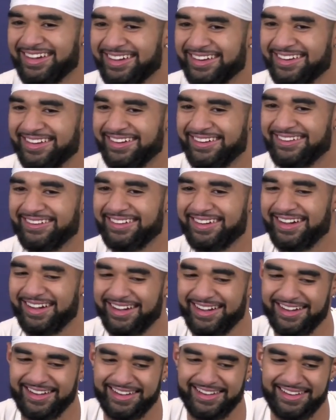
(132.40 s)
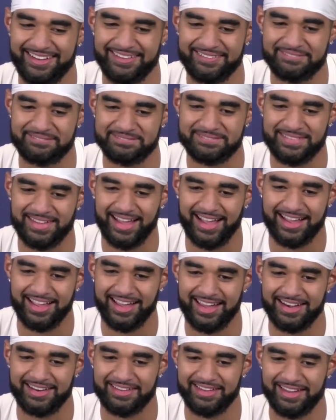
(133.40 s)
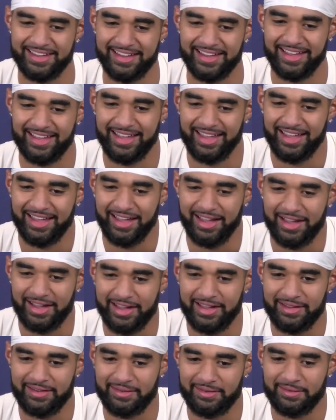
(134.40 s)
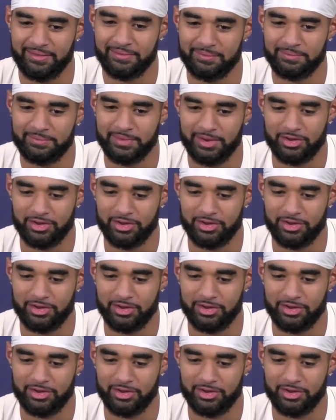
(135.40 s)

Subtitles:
Yeah, I know. I kind of,